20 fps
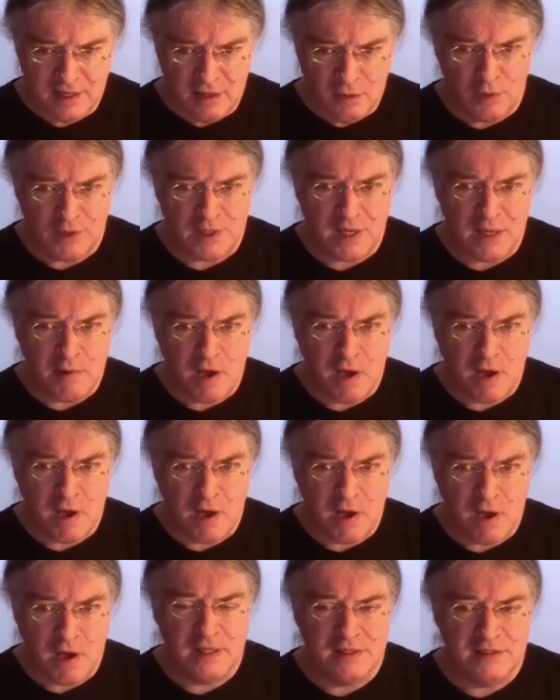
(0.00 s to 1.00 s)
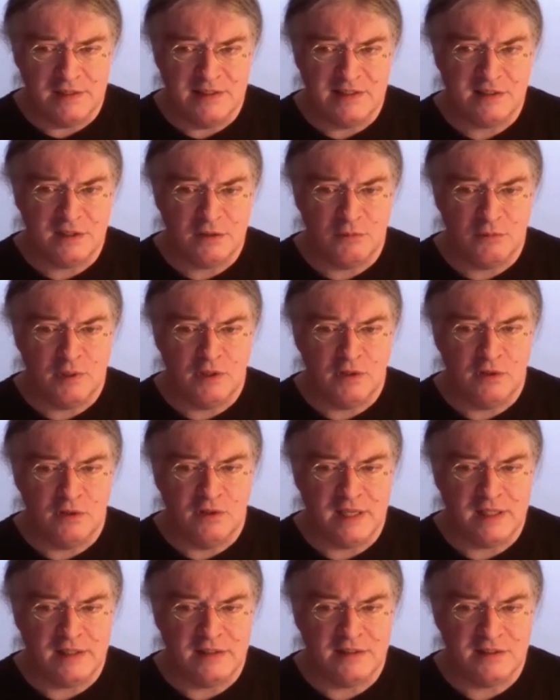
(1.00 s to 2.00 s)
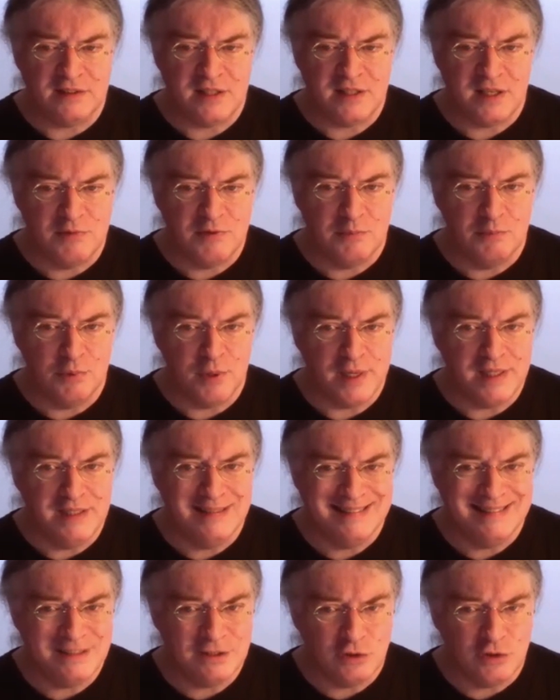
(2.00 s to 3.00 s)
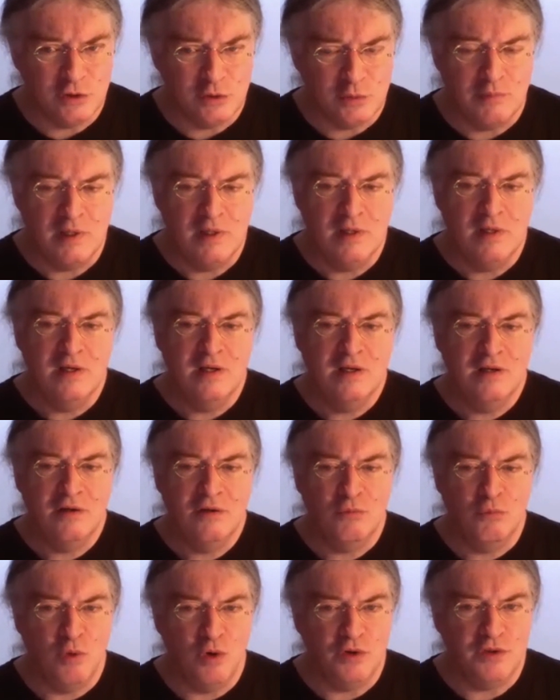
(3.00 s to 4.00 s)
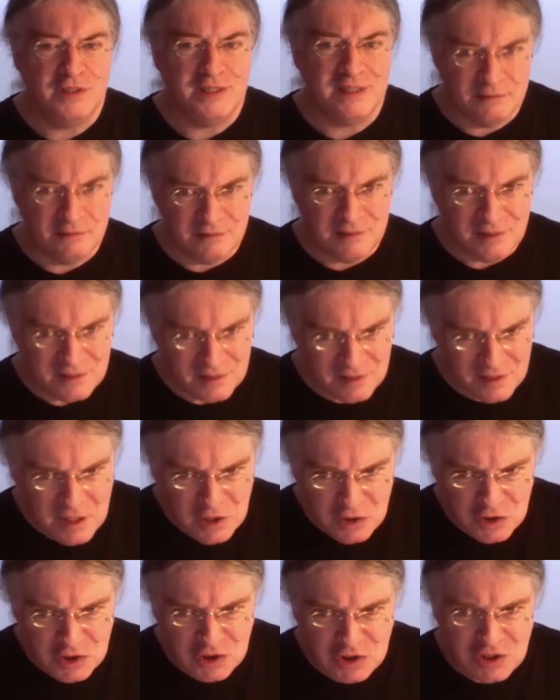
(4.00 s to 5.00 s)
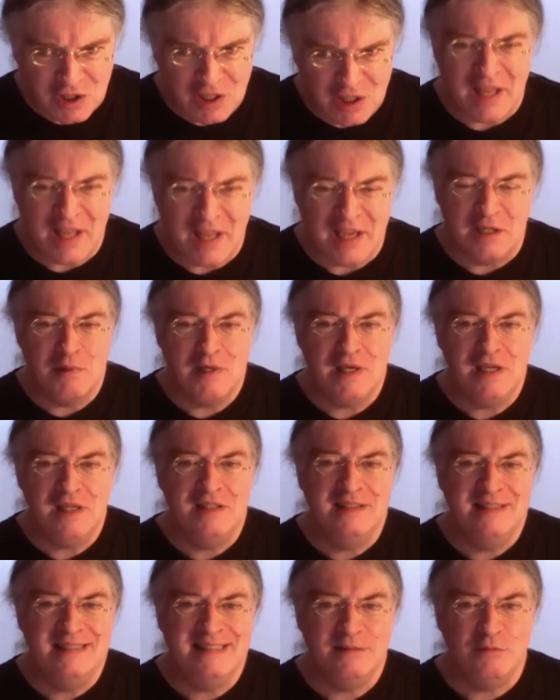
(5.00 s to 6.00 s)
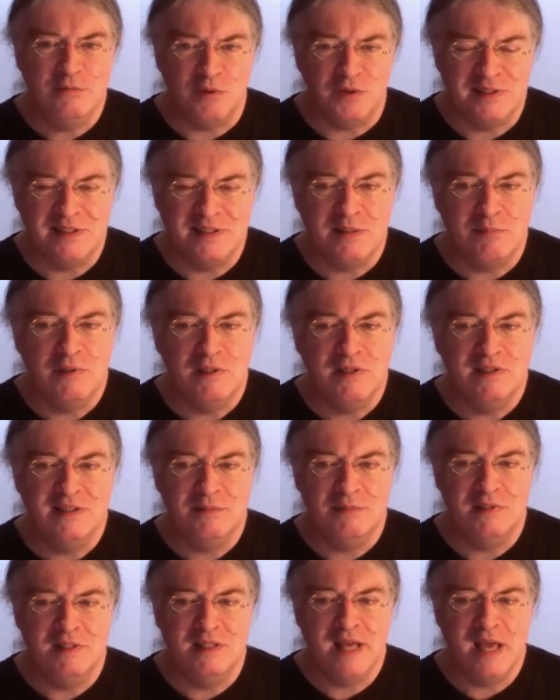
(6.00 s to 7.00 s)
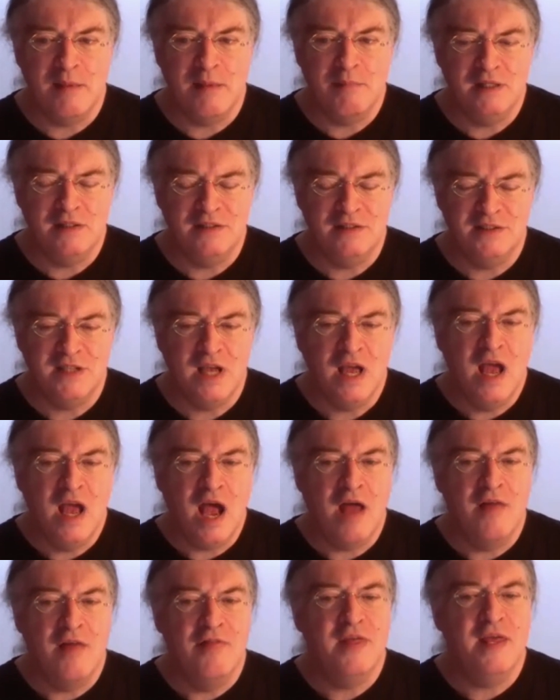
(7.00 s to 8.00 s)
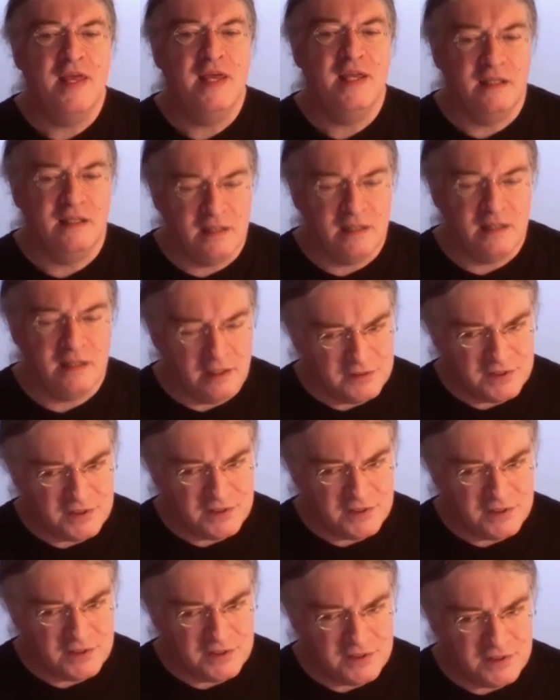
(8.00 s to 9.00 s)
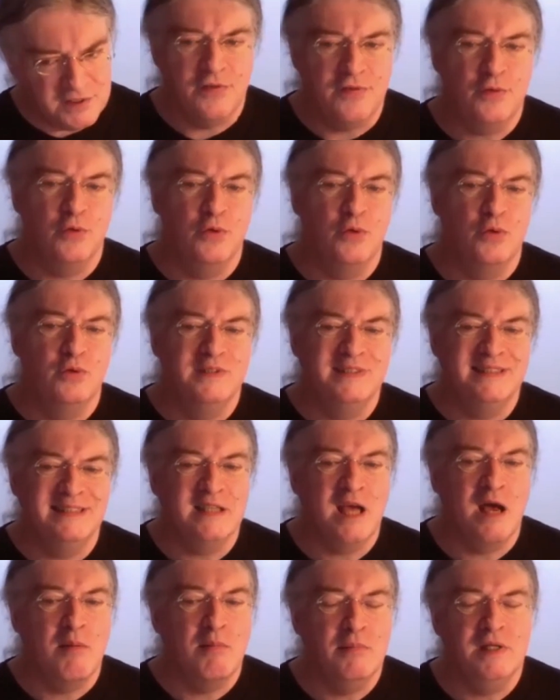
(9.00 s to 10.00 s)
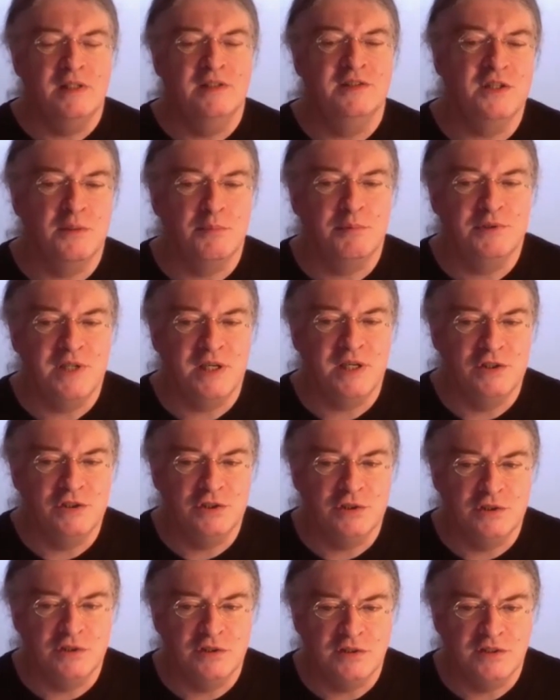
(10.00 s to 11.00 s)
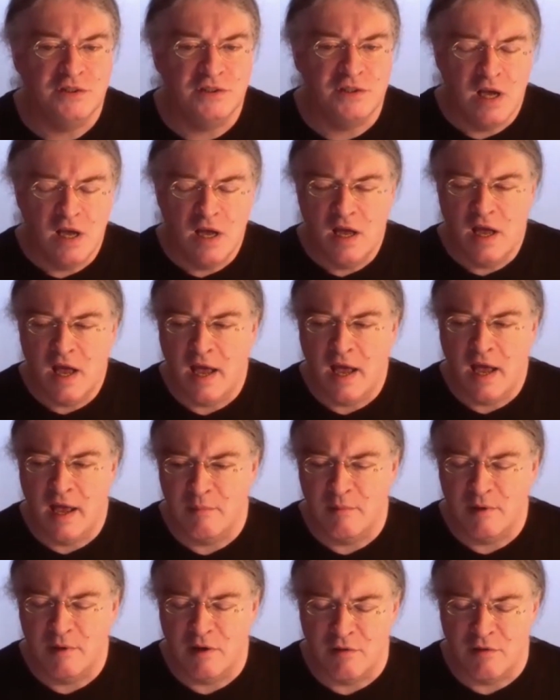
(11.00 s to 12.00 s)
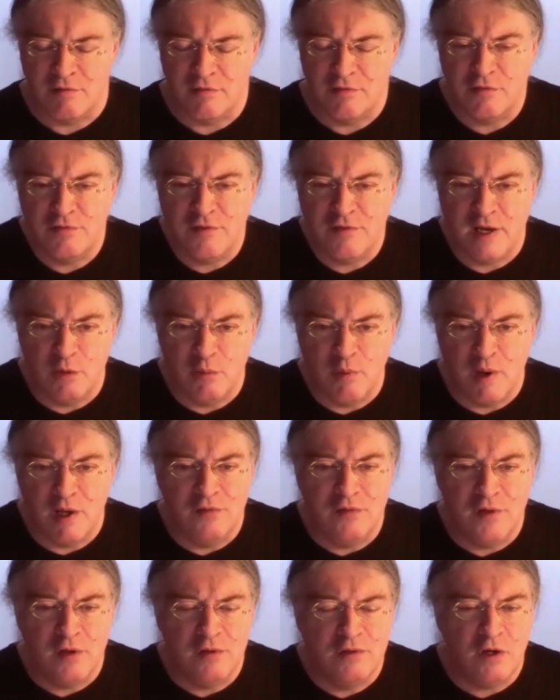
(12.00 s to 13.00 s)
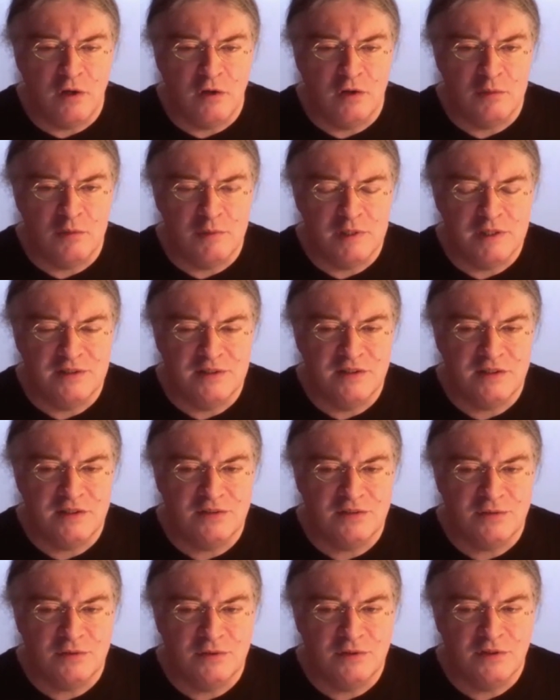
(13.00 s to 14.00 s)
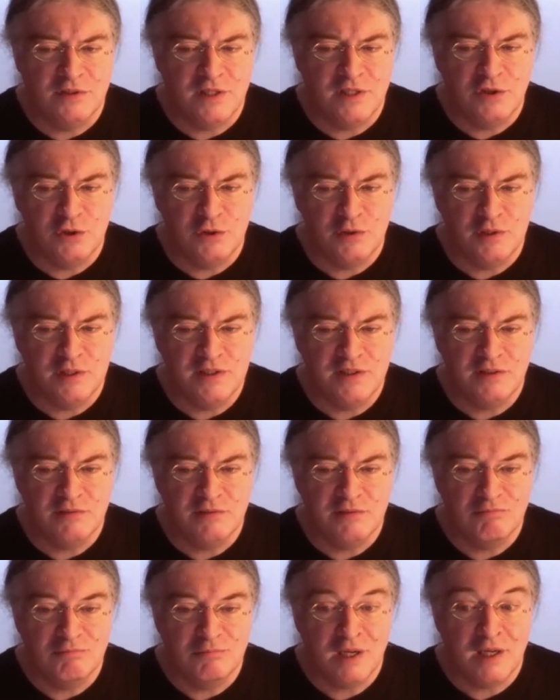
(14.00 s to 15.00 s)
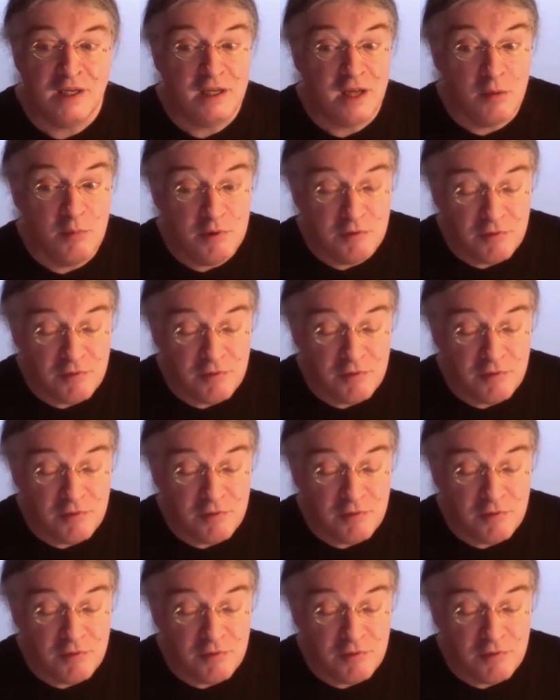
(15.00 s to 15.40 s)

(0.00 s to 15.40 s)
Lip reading: what I'm hoping is that we'll get time to brainstorm what each line means, what the symbolism in there means, and then I'll take you through some interpretations of fairly well-known alchemists through the centuries. And I hope